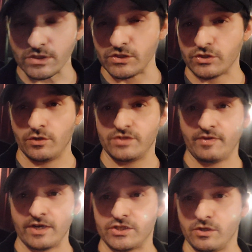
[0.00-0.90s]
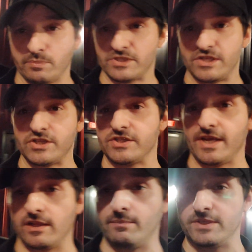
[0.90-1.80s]
So there's a very superstitious
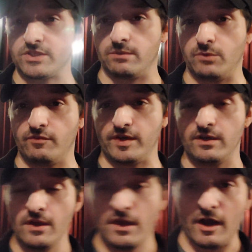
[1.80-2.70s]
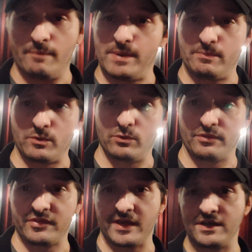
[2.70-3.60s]
element to the movie of people who
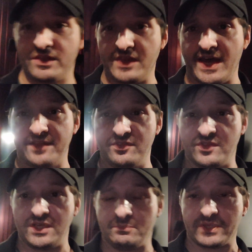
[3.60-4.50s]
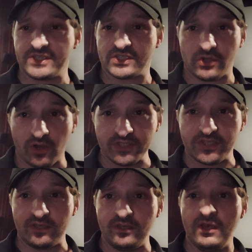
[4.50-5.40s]
think that the place is
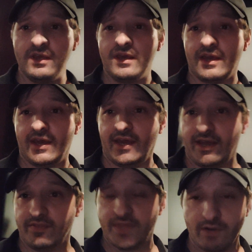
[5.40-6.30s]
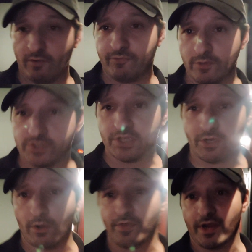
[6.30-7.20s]
haunted, and they refuse to
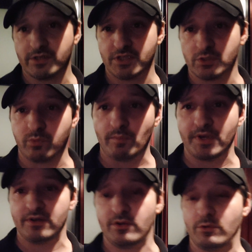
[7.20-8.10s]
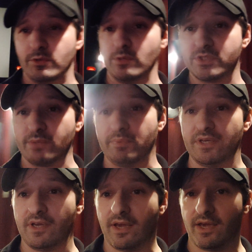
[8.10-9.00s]
go there. So this woman who used to
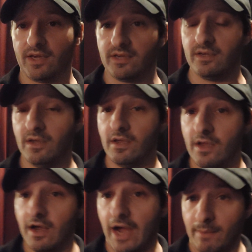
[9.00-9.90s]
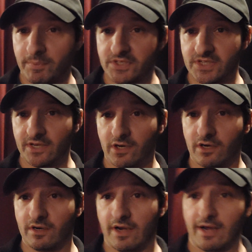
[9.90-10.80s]
be a opera
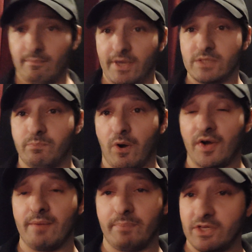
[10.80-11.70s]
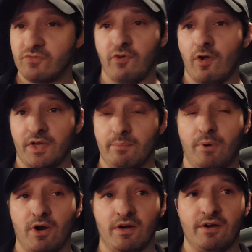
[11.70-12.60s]
singer has bought it, but it's falling
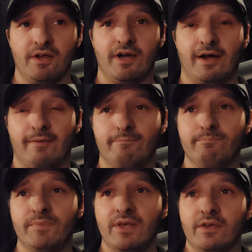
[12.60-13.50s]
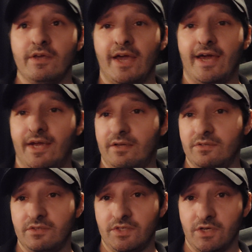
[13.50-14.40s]
apart.
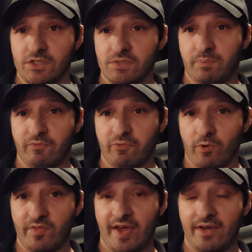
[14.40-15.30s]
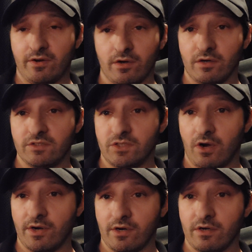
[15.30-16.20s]
And years before that, her
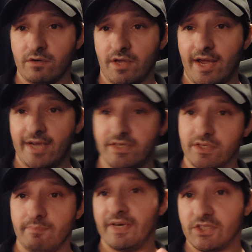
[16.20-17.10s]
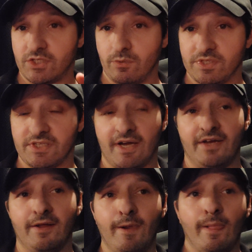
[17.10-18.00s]
daughter had committed suicide.